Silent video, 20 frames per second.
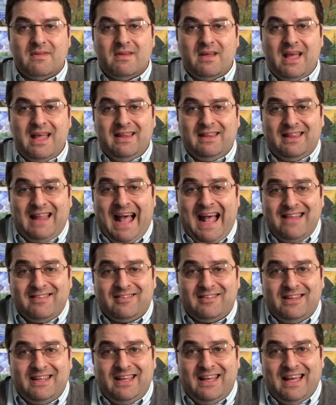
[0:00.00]
And
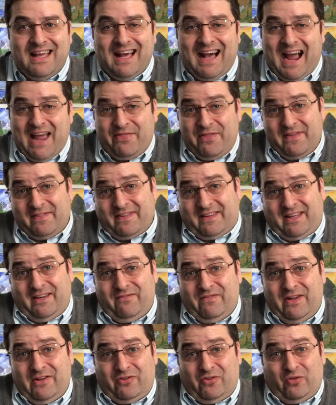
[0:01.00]
lastly, I think the
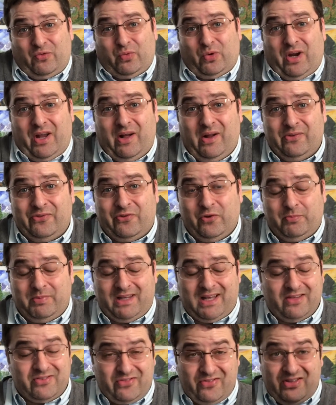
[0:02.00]
conventions were held to
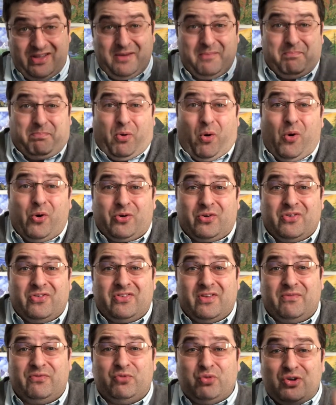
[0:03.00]
because of the importance
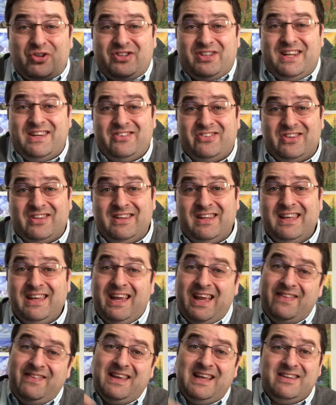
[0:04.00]
of tradition
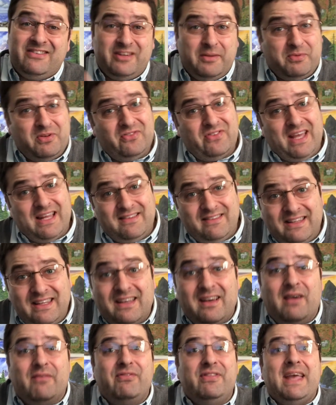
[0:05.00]
and the Egyptians'
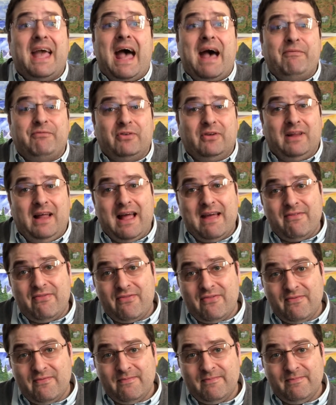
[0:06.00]
idea of the afterlife.